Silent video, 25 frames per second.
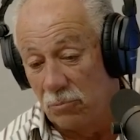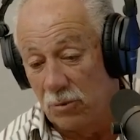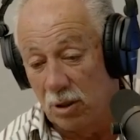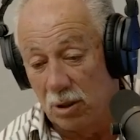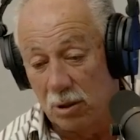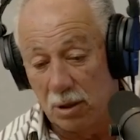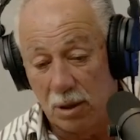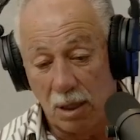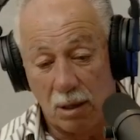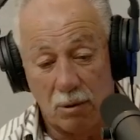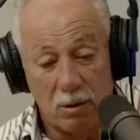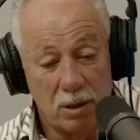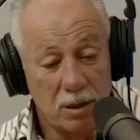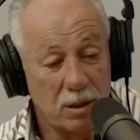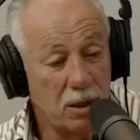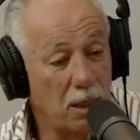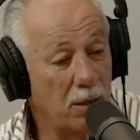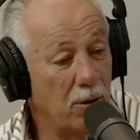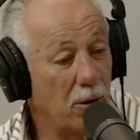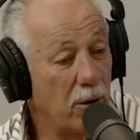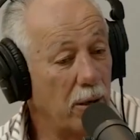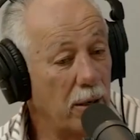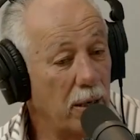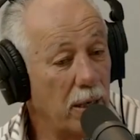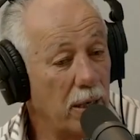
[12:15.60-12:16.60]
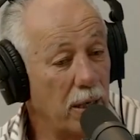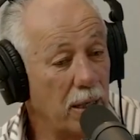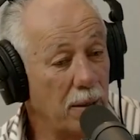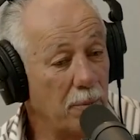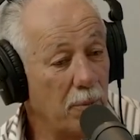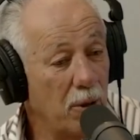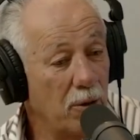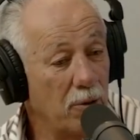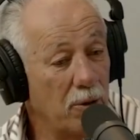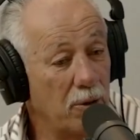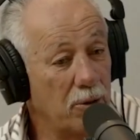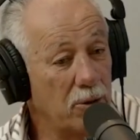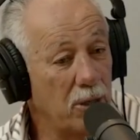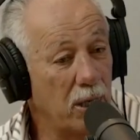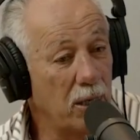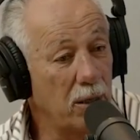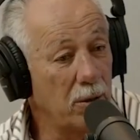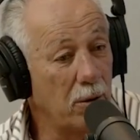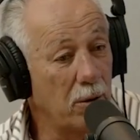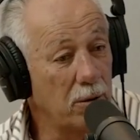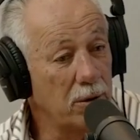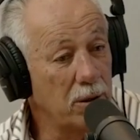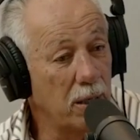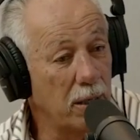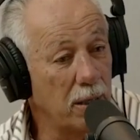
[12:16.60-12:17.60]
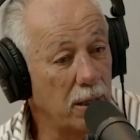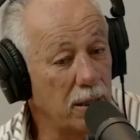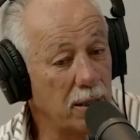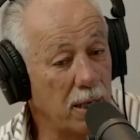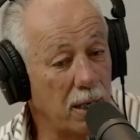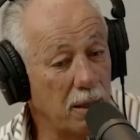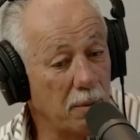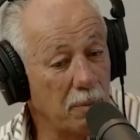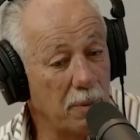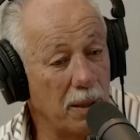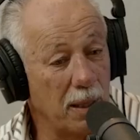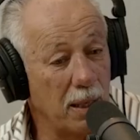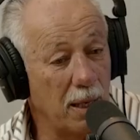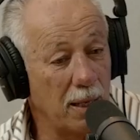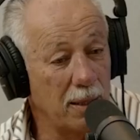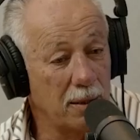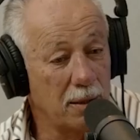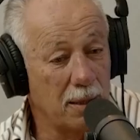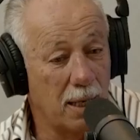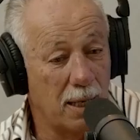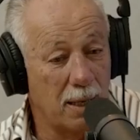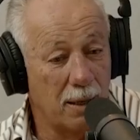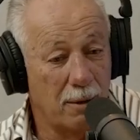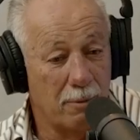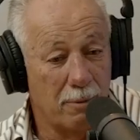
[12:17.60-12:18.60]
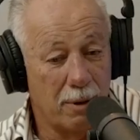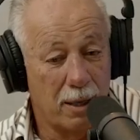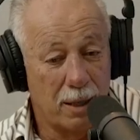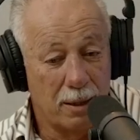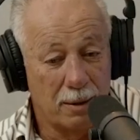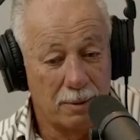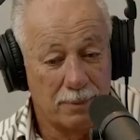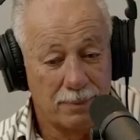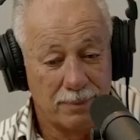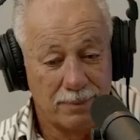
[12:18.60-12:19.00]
so I said, I hit him on the chin. I said, he kicked me legs out of the way.